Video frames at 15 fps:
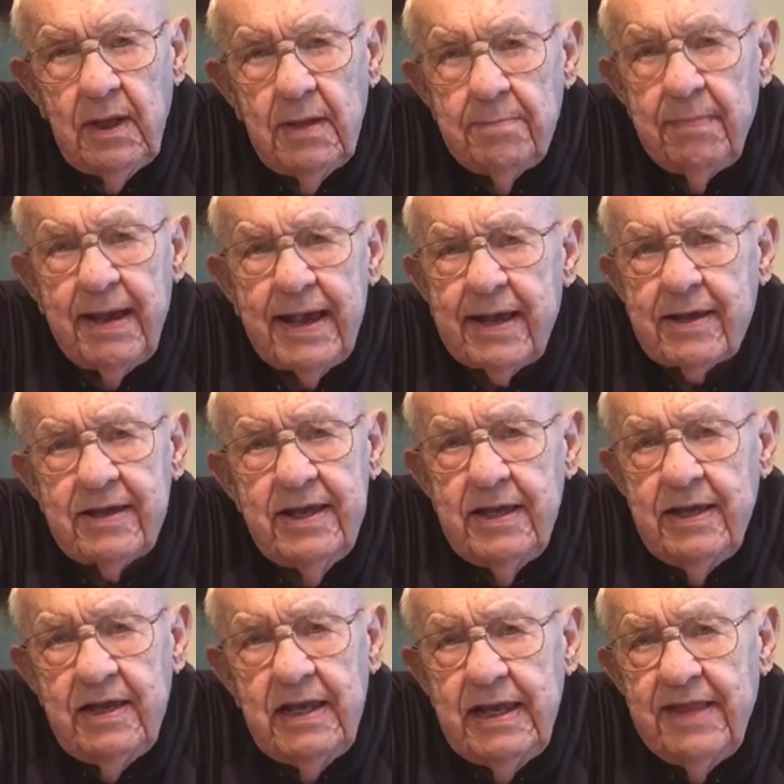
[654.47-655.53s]
back
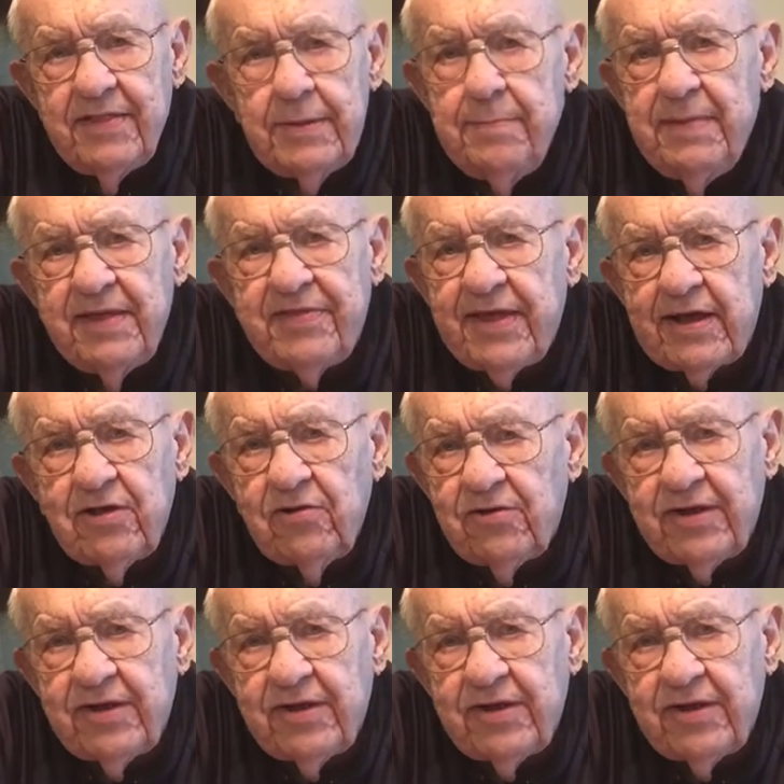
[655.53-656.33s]
in the mythical